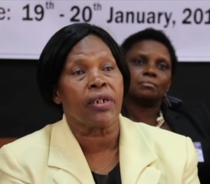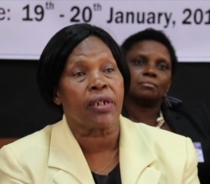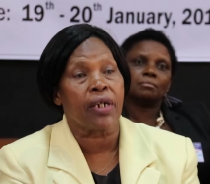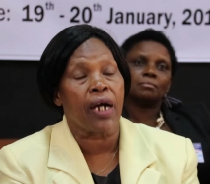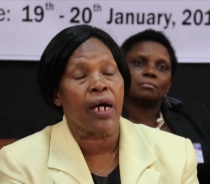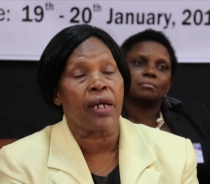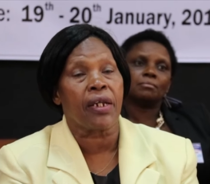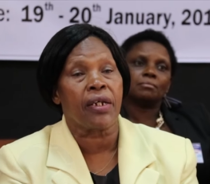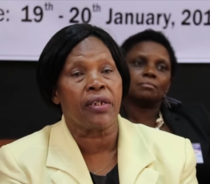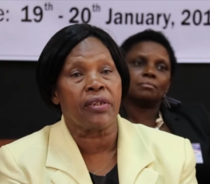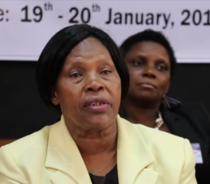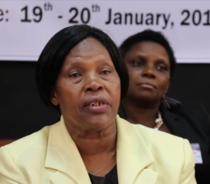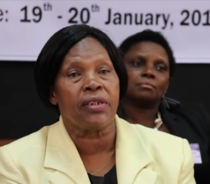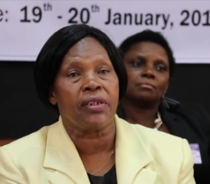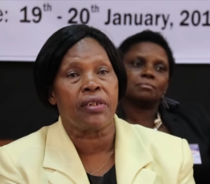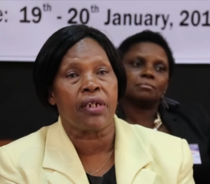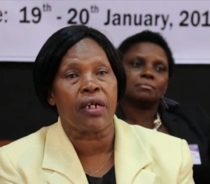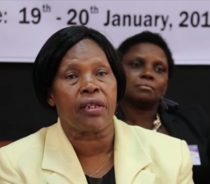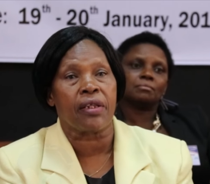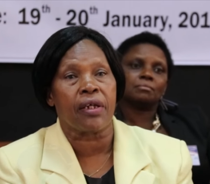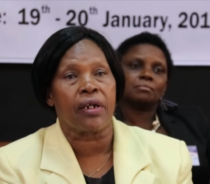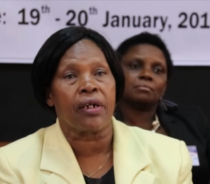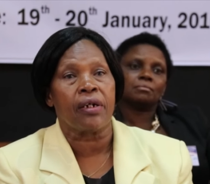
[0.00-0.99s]
Speaker 1: encourage
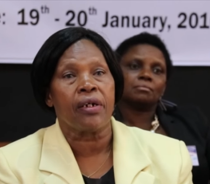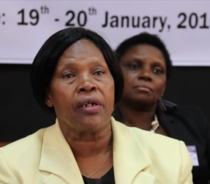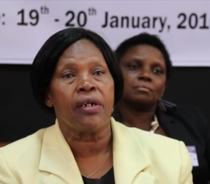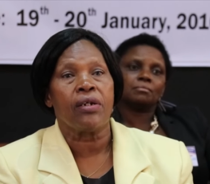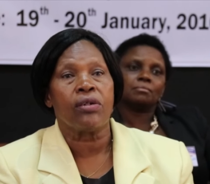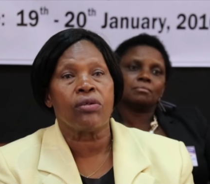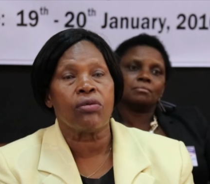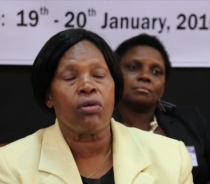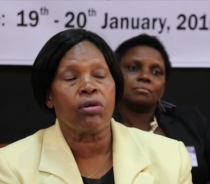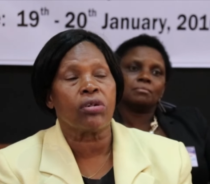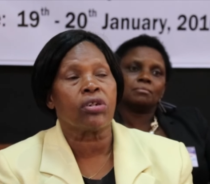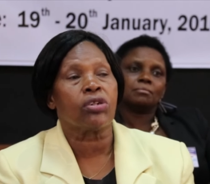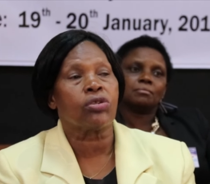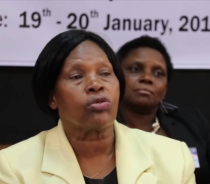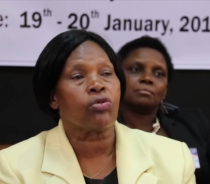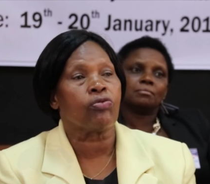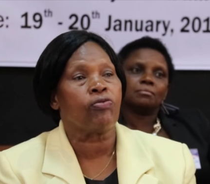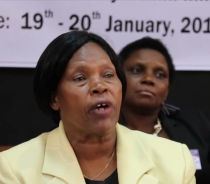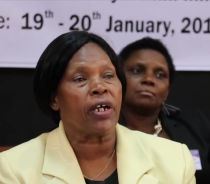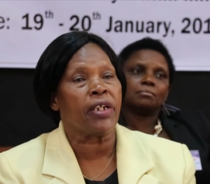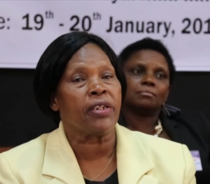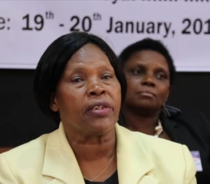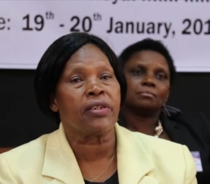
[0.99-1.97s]
each other not to
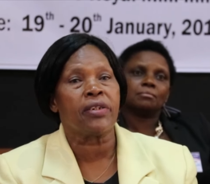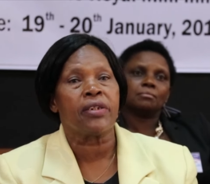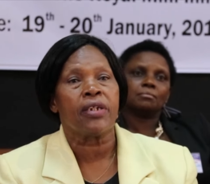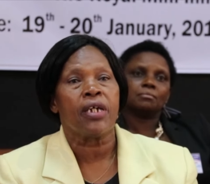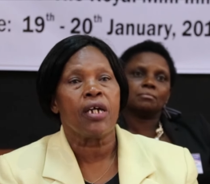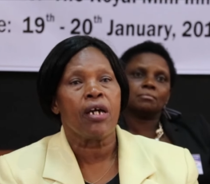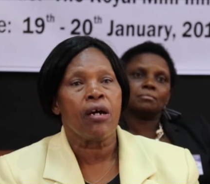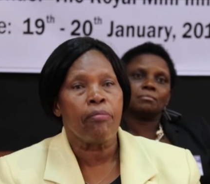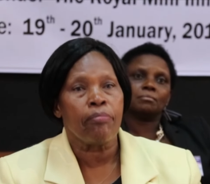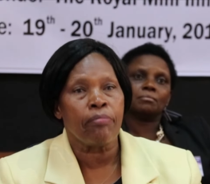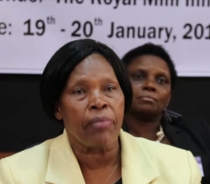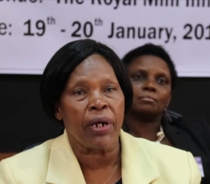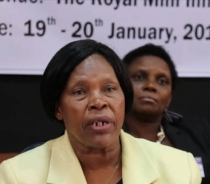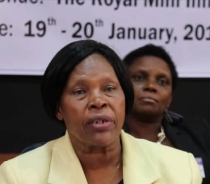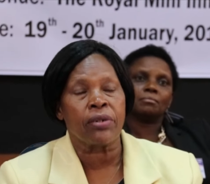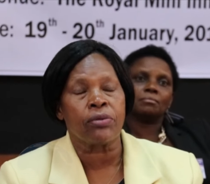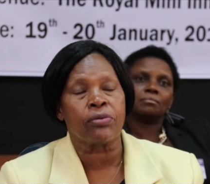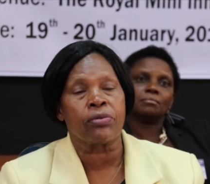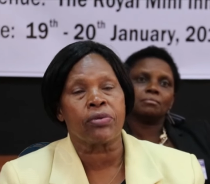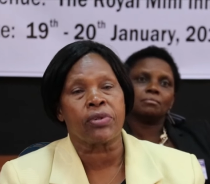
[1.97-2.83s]
fight, but